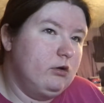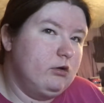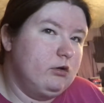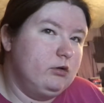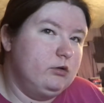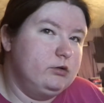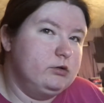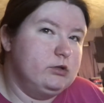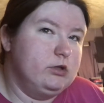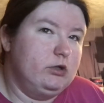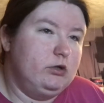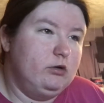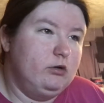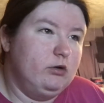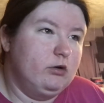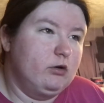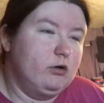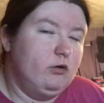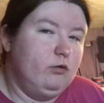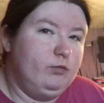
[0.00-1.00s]
close the
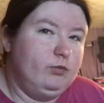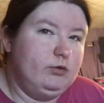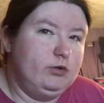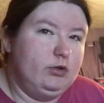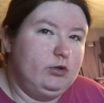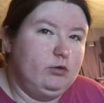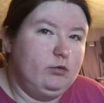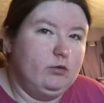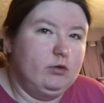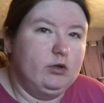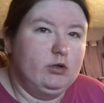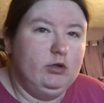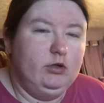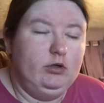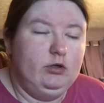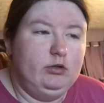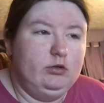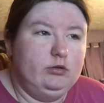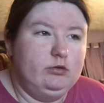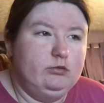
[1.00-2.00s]
door or open the
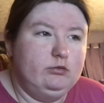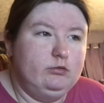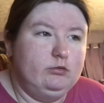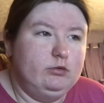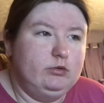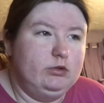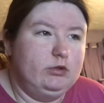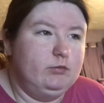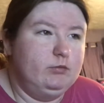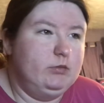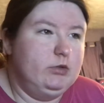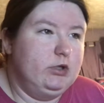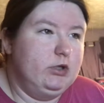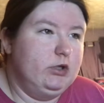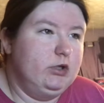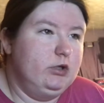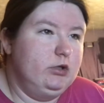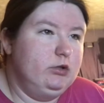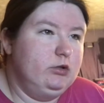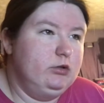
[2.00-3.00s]
door in a
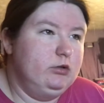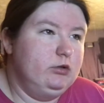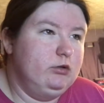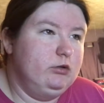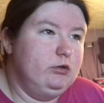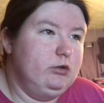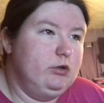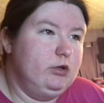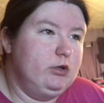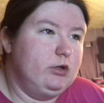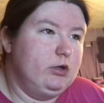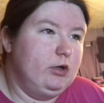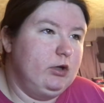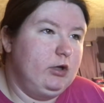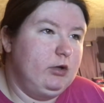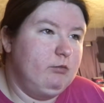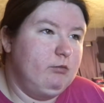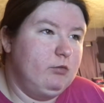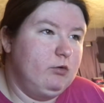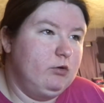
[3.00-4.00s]
minute. And I
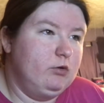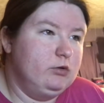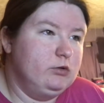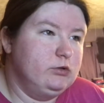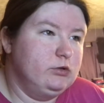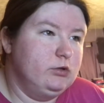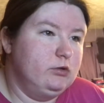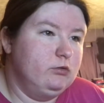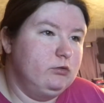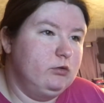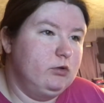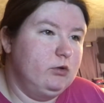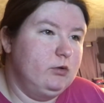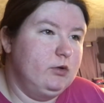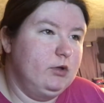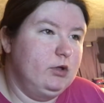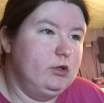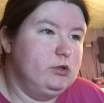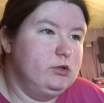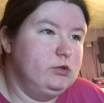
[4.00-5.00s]
am also
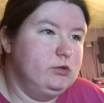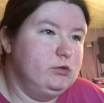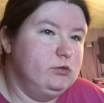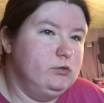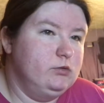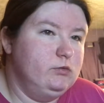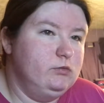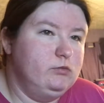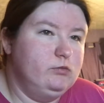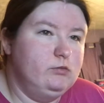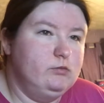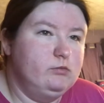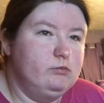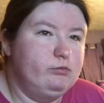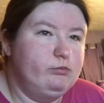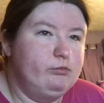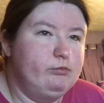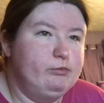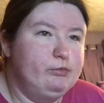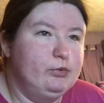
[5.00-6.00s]
going to
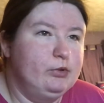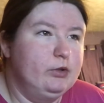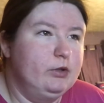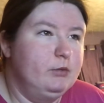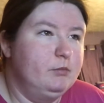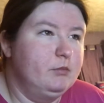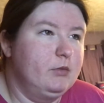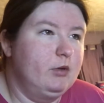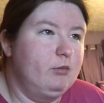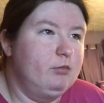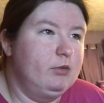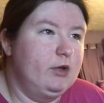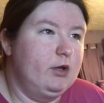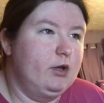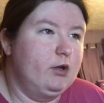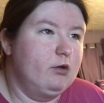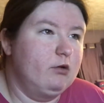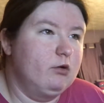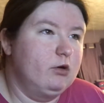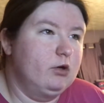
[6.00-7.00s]
put my
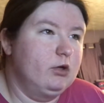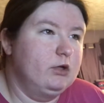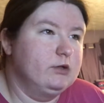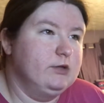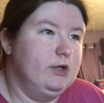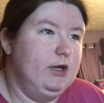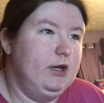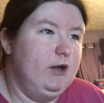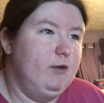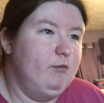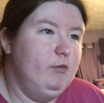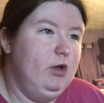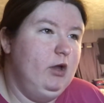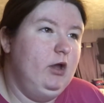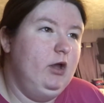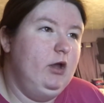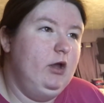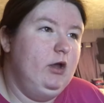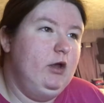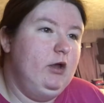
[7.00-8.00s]
blanket on because I am
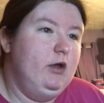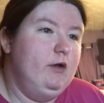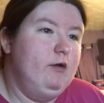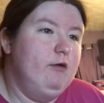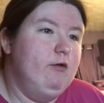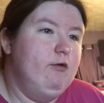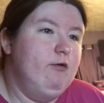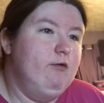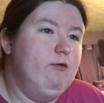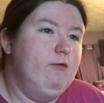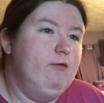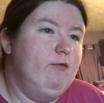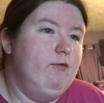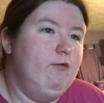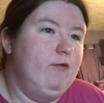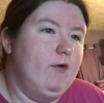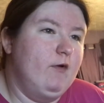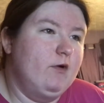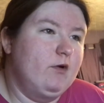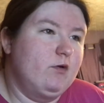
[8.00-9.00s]

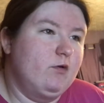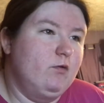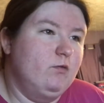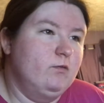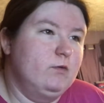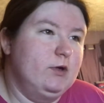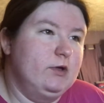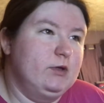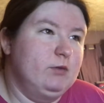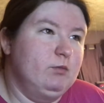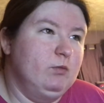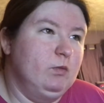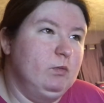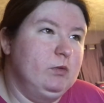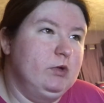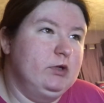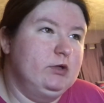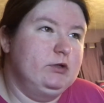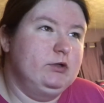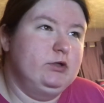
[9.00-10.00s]
very cold at the
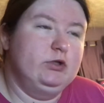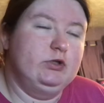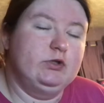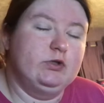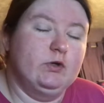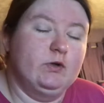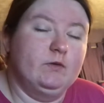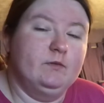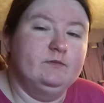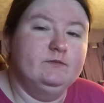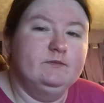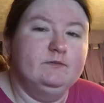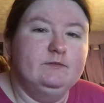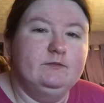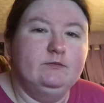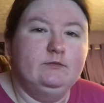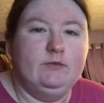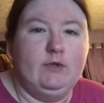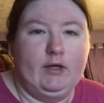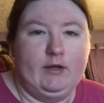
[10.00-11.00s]
moment. So,
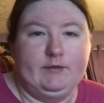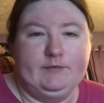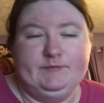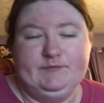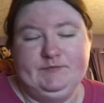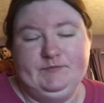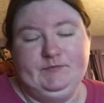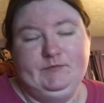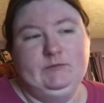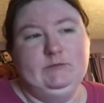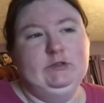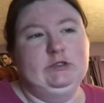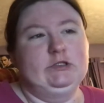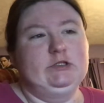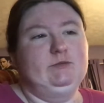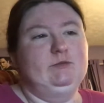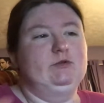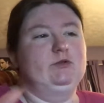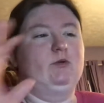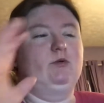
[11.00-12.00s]
yeah. So
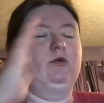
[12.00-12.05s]
that's what's